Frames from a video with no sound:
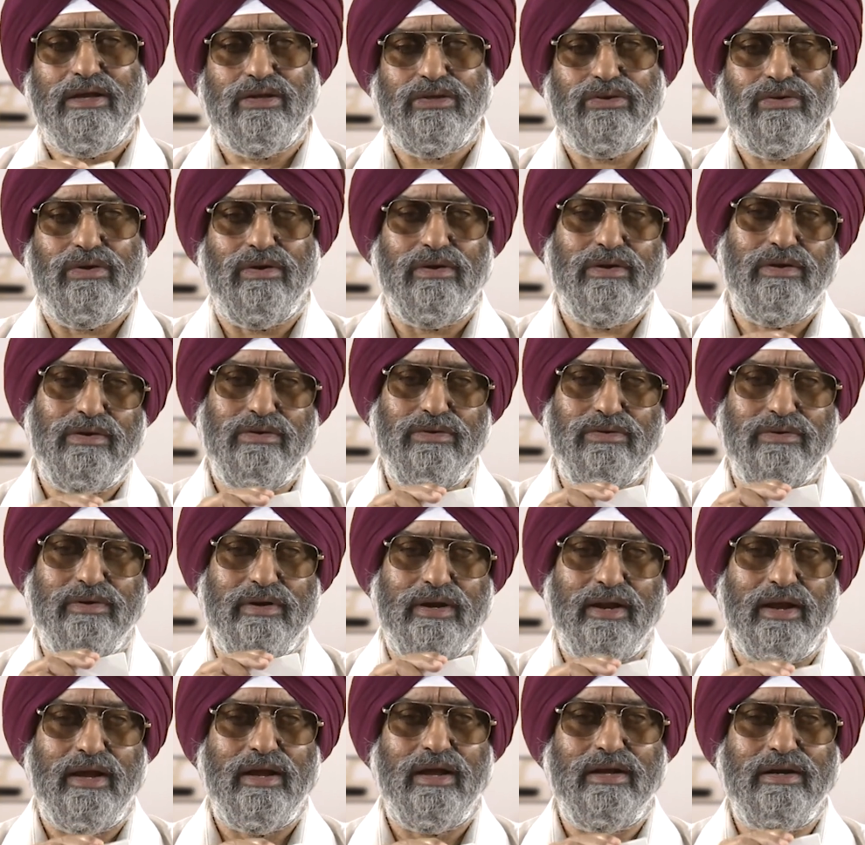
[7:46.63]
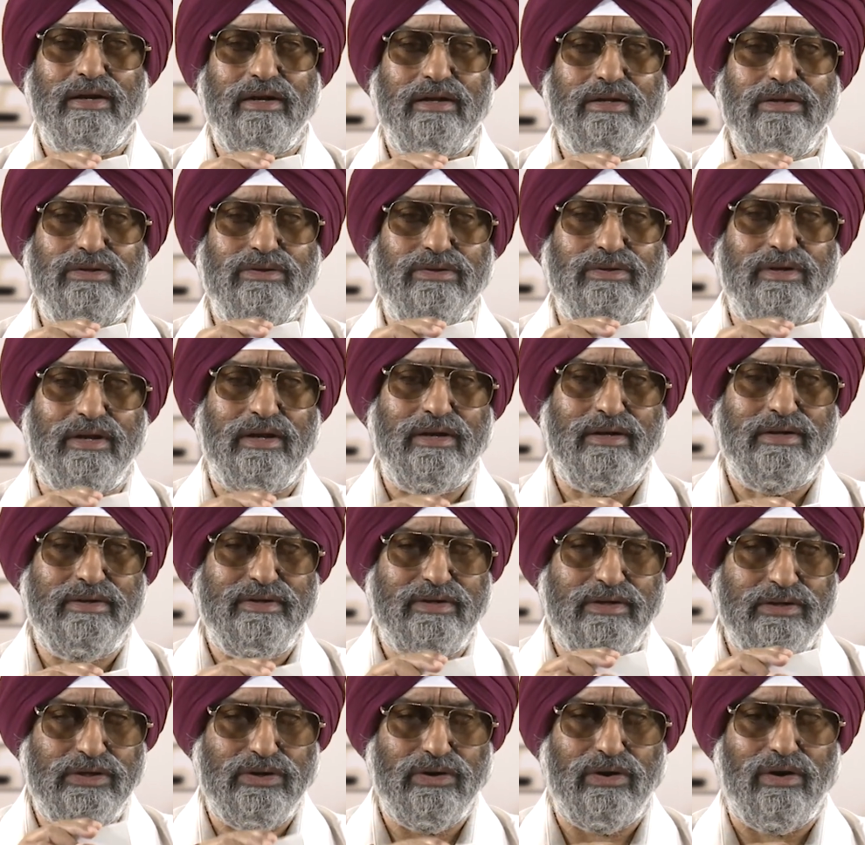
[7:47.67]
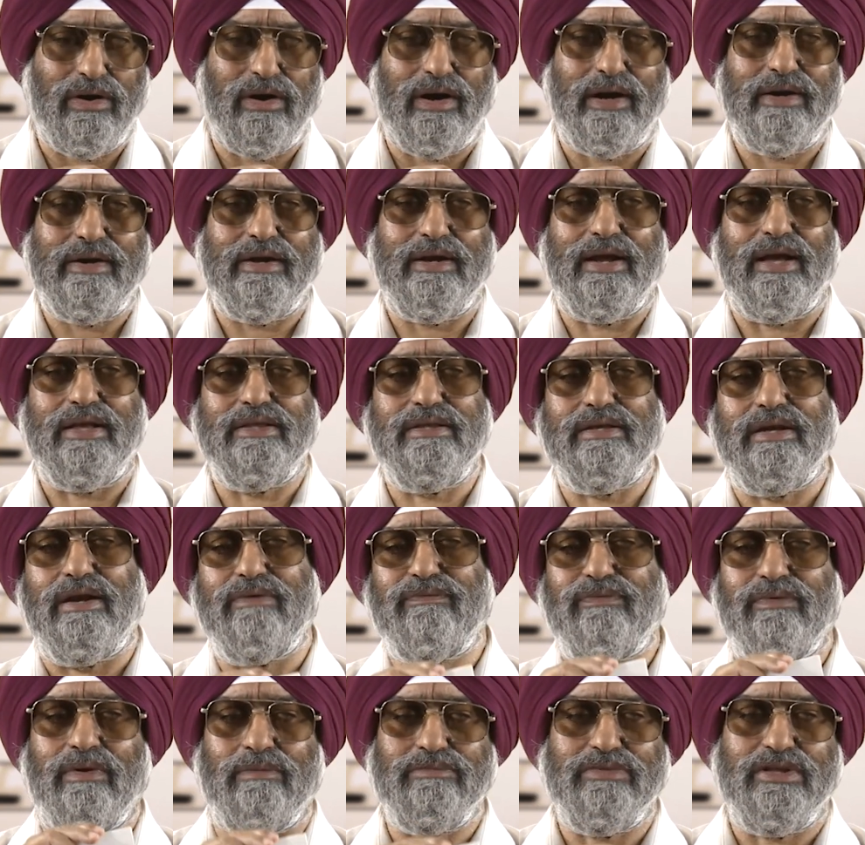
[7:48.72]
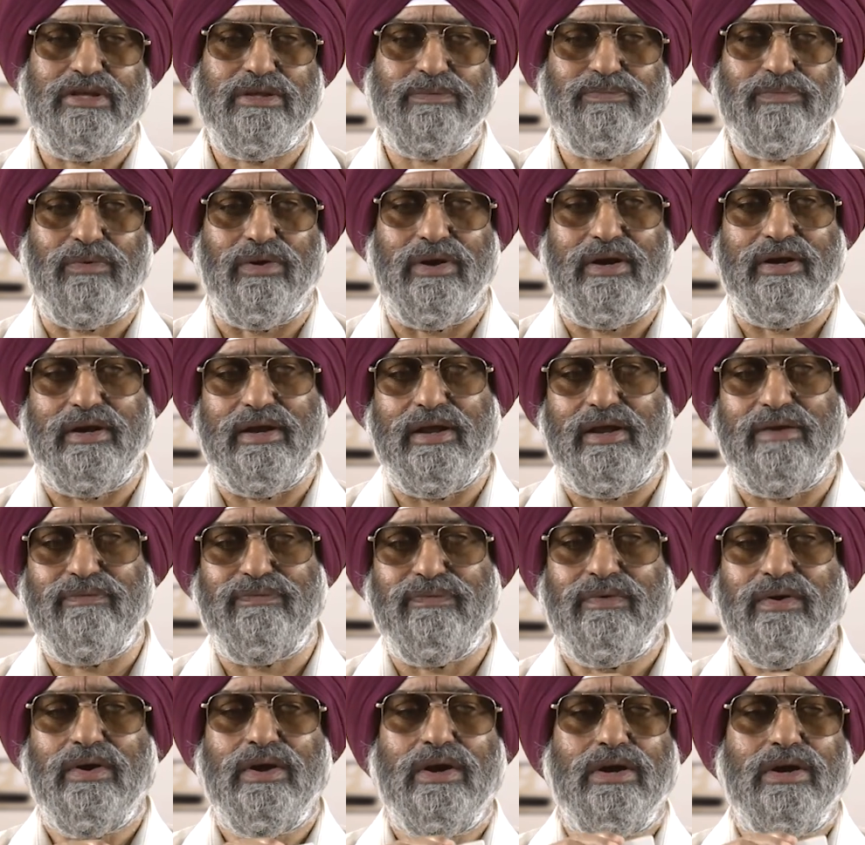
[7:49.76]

So, you take you take draw a tangent from this point F